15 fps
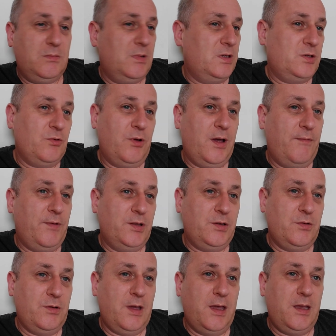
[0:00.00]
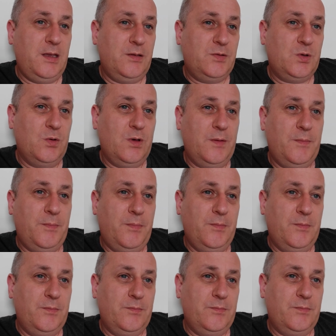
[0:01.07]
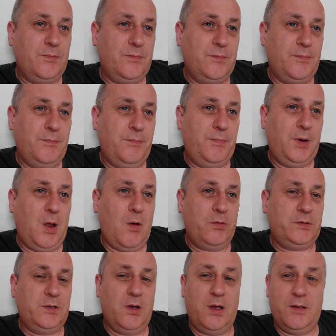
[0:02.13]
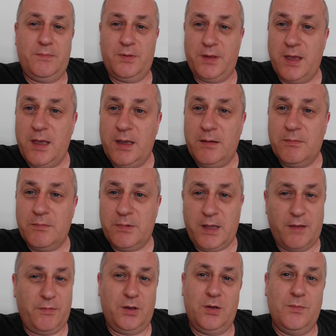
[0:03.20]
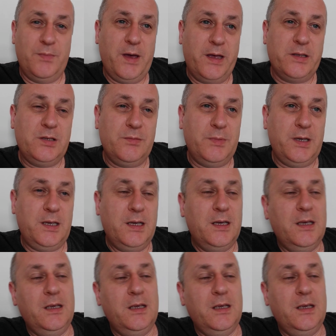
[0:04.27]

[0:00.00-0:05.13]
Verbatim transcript: is it alright if I do a sort of blog type thing? They haven't come back to me.